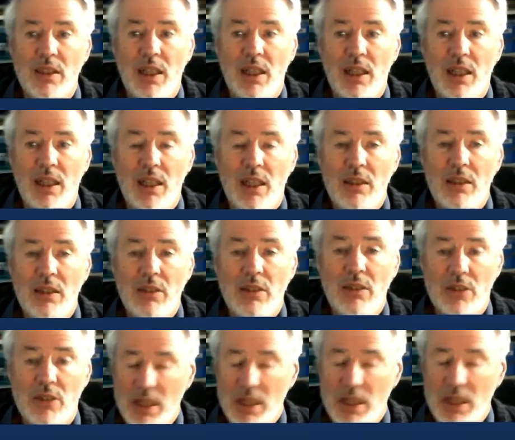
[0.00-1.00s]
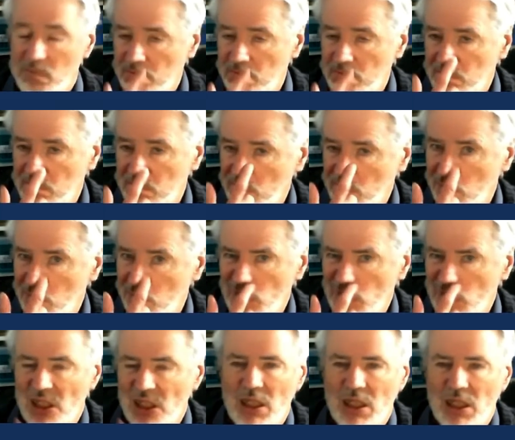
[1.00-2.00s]
Okay.
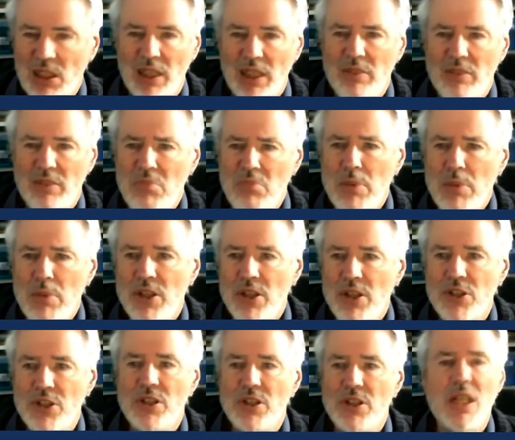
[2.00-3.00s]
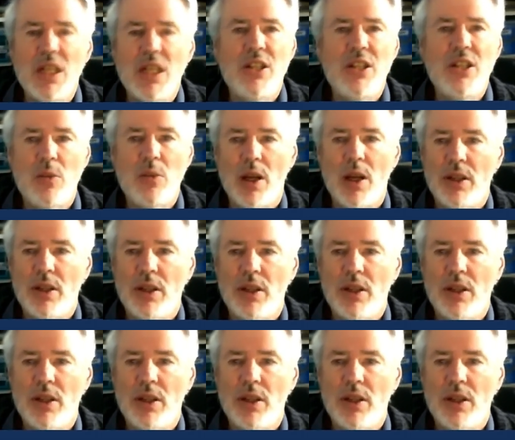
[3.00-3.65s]
Maybe this is an easy one.